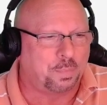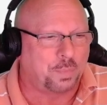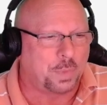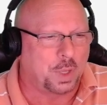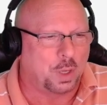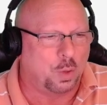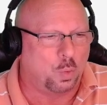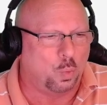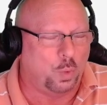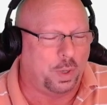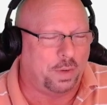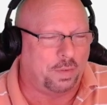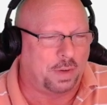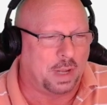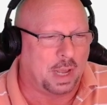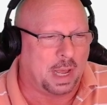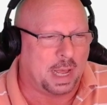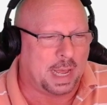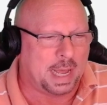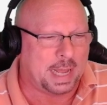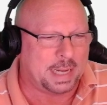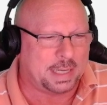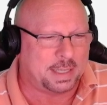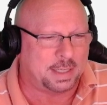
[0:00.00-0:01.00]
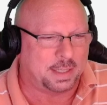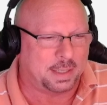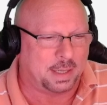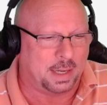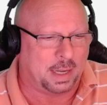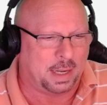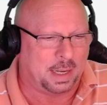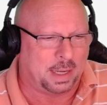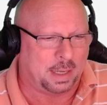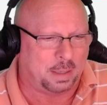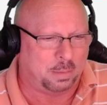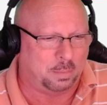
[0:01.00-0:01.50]
We've got
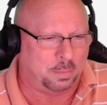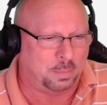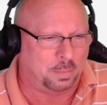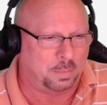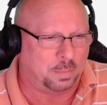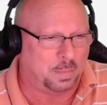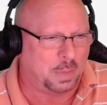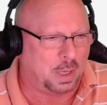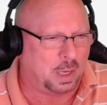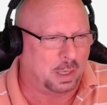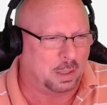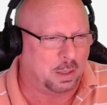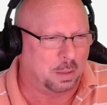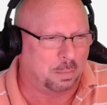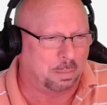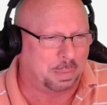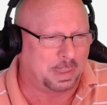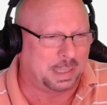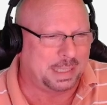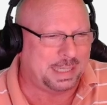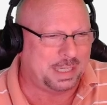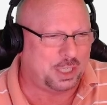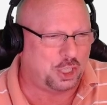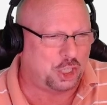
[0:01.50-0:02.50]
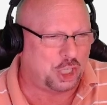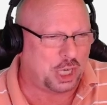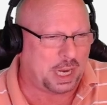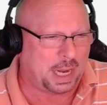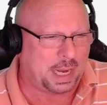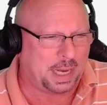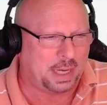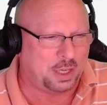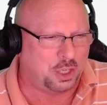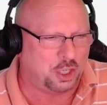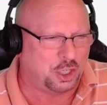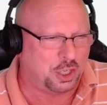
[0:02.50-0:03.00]
a complete
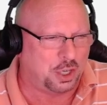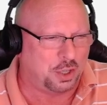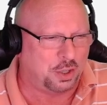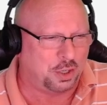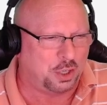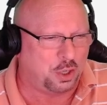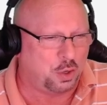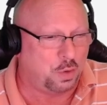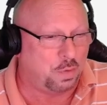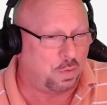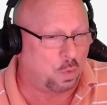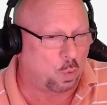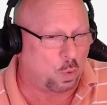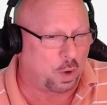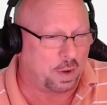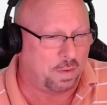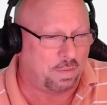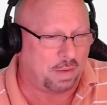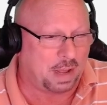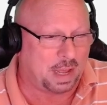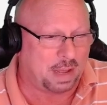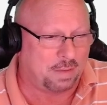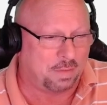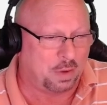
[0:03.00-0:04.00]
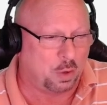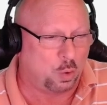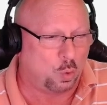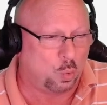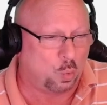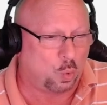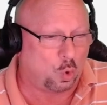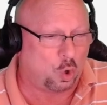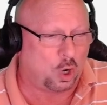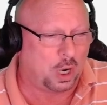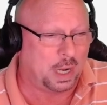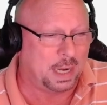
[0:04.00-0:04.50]
change to the
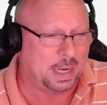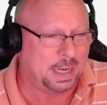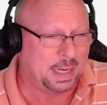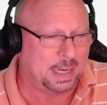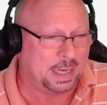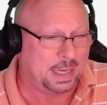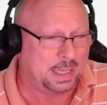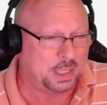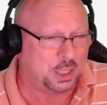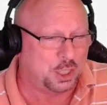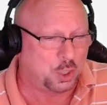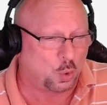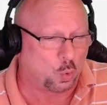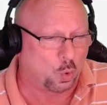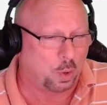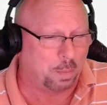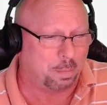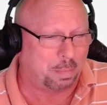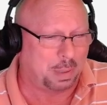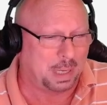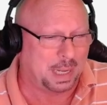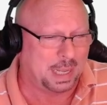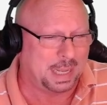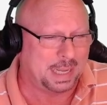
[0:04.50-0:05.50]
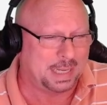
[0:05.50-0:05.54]
U-4501 and its torque play.